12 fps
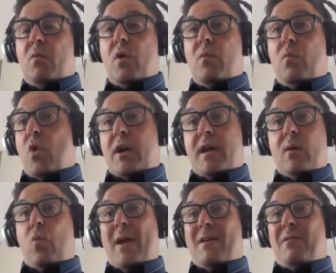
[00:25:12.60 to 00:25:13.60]

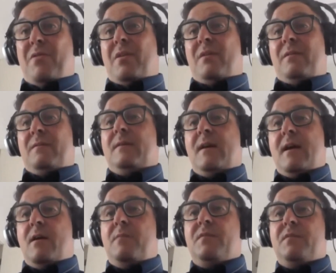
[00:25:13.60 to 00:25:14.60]
working with.
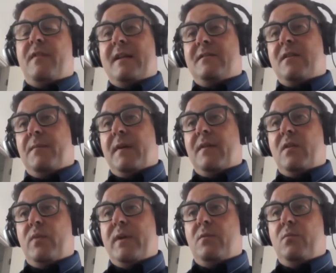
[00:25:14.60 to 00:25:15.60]
So that's something
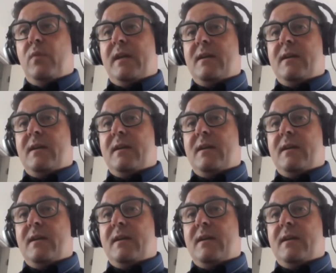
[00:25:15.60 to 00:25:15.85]
that we